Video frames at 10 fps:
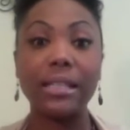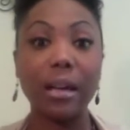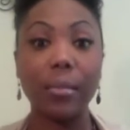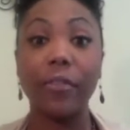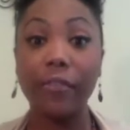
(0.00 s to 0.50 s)

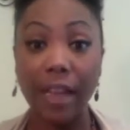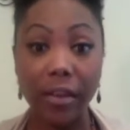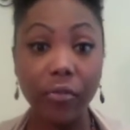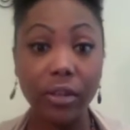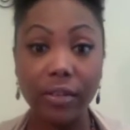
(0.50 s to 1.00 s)
summer
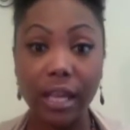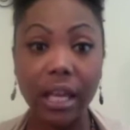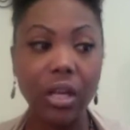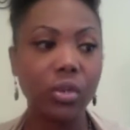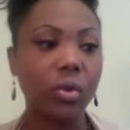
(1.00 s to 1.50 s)
favorite
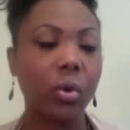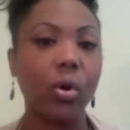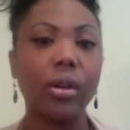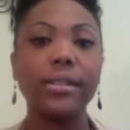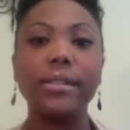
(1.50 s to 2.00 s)
things
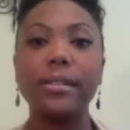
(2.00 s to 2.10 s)
or